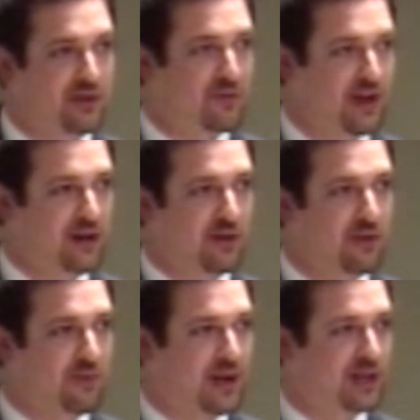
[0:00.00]
you want to
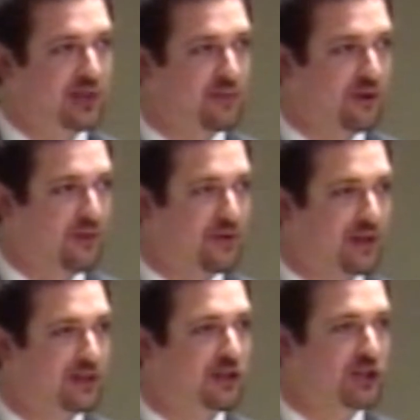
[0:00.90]
know when it's
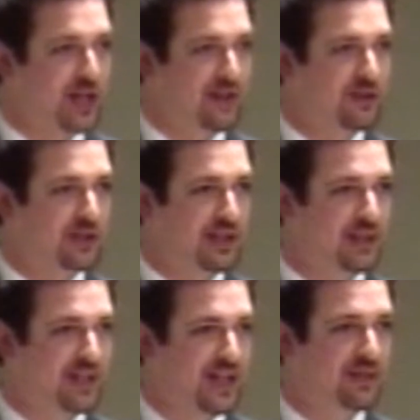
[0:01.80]
appropriate to challenge the
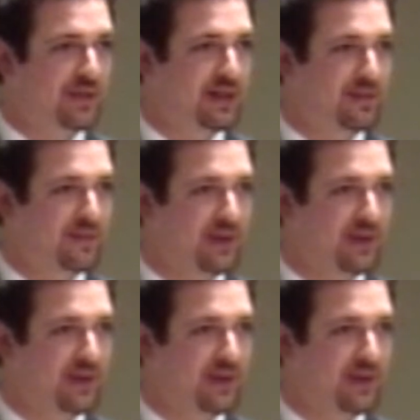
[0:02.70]
assessment.